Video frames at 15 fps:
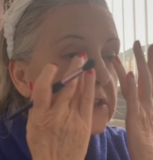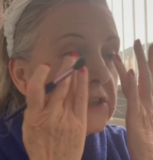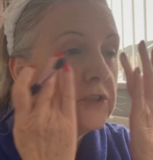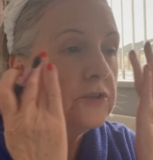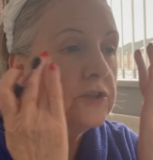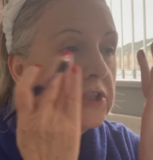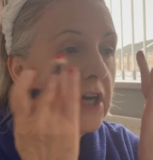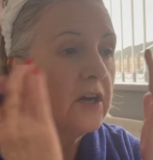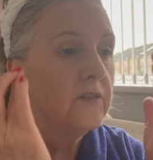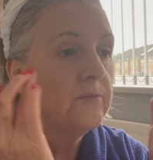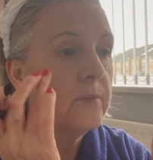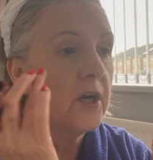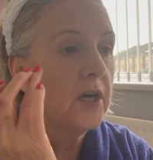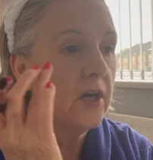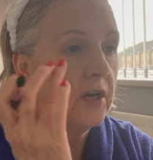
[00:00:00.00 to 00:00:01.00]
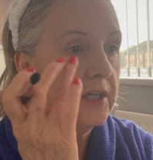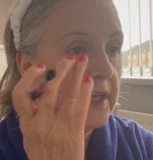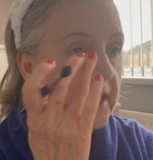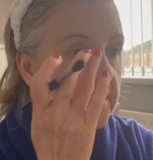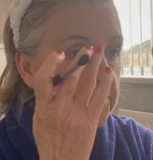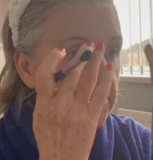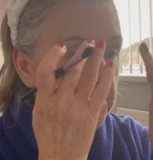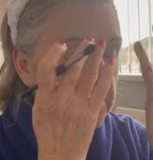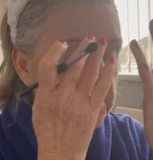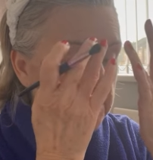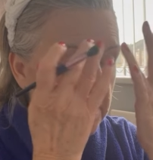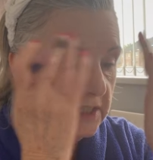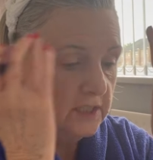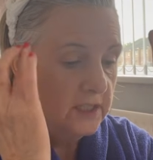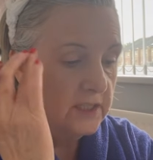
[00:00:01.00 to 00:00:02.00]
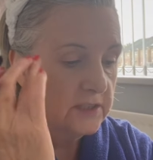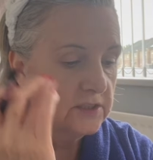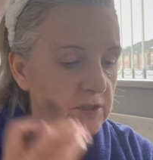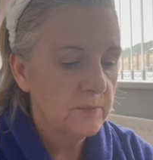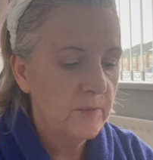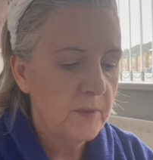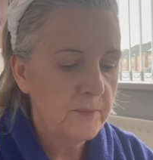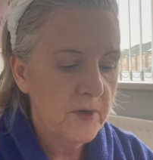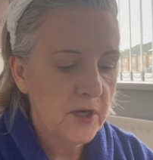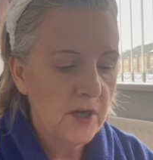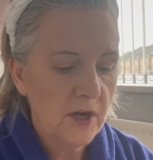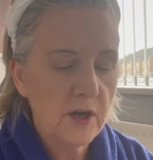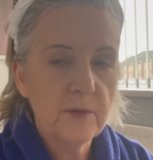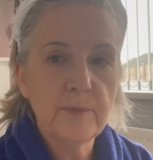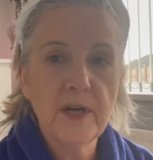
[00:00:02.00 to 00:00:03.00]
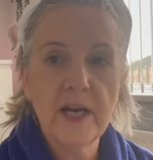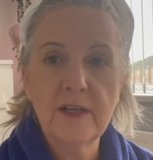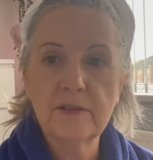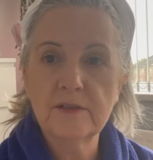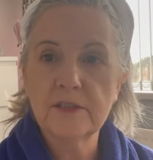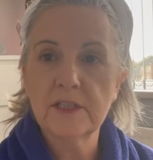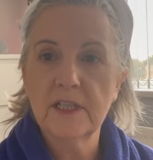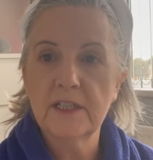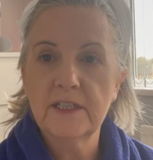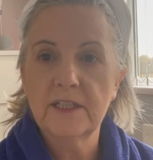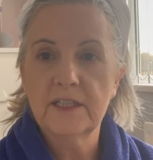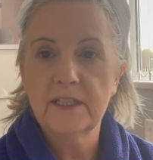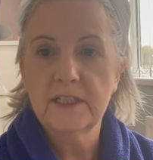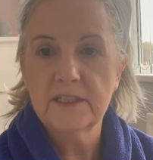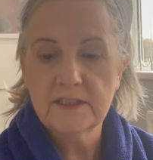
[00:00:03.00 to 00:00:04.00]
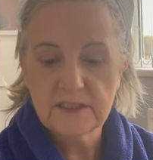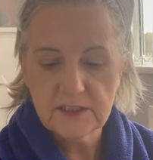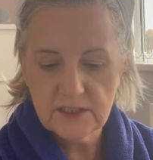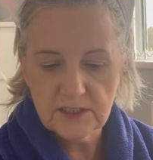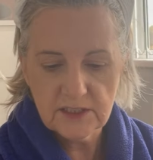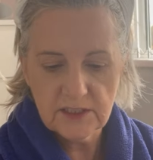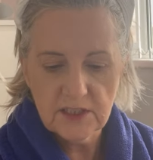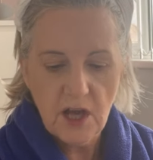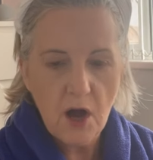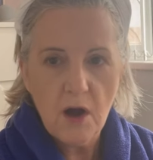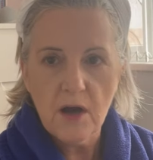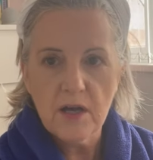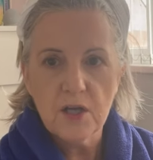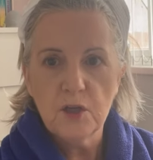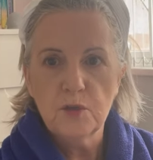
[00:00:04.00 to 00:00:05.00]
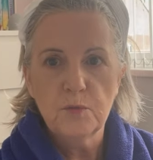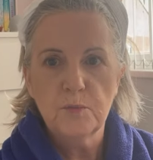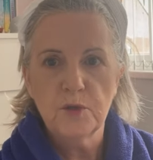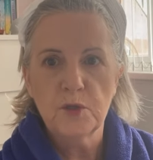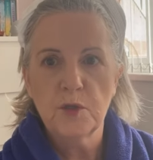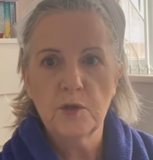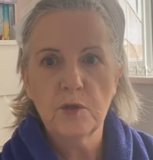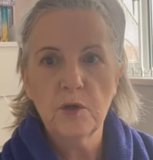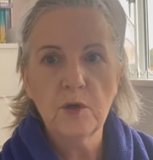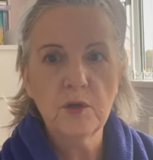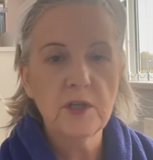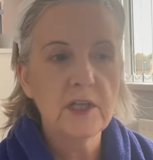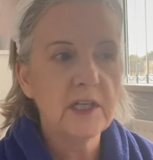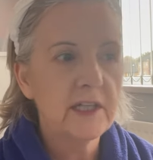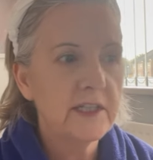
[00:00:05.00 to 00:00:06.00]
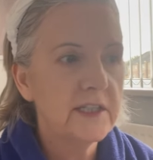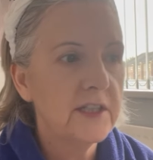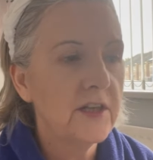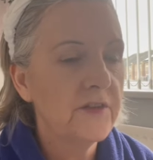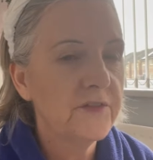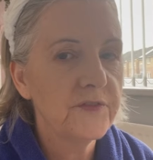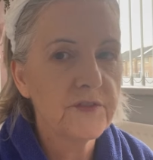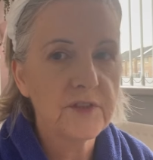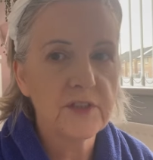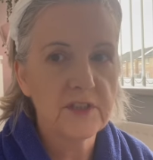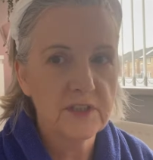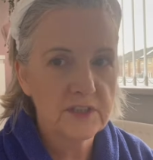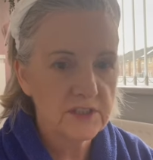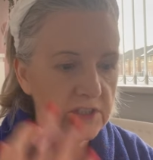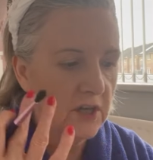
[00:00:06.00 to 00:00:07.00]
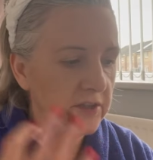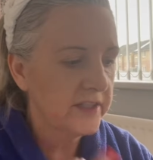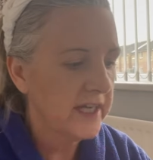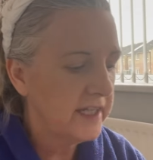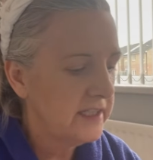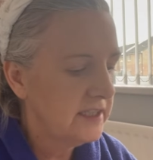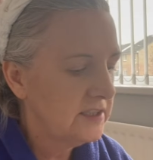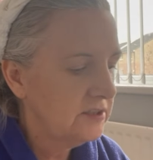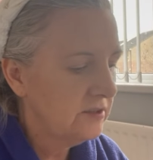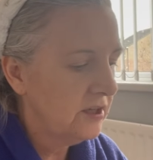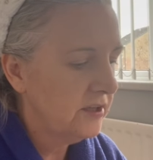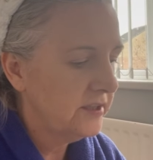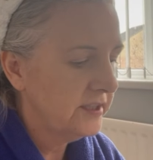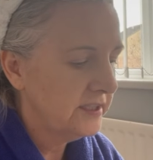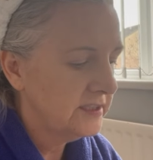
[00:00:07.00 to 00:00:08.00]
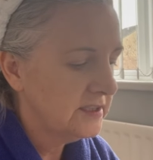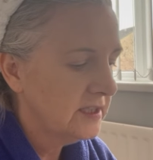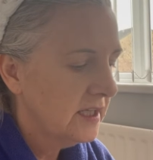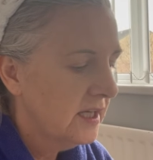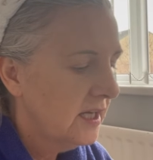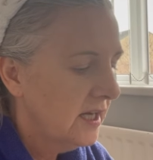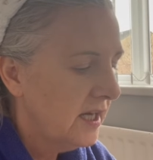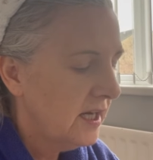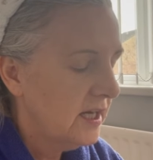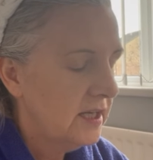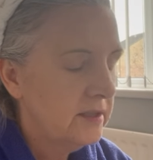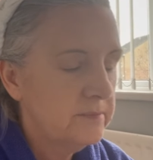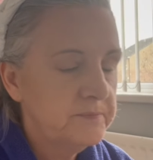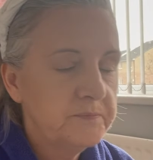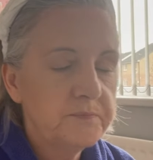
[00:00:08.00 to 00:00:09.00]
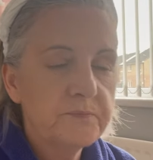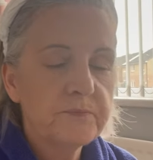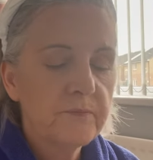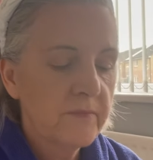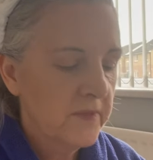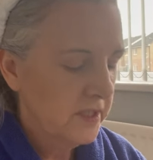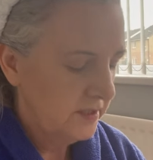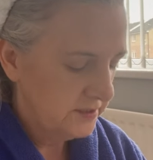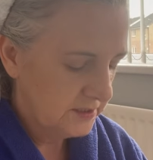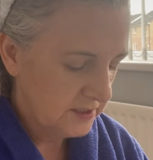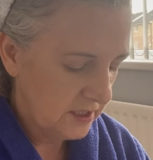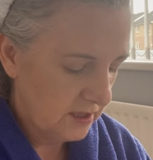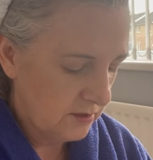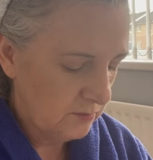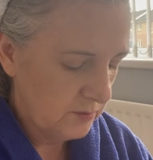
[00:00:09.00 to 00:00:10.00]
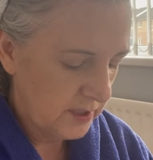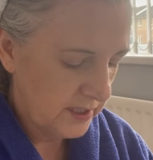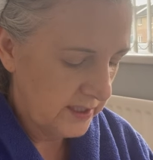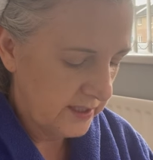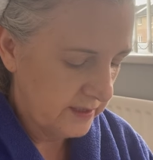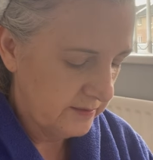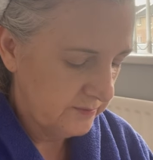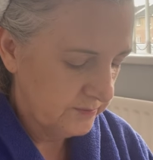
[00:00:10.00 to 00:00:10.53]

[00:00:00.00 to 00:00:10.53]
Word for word: touch of my eyelashes and some on my eyebrows. And it's not uber oily. You're not, it's not getting in your eyes. Um, so uh,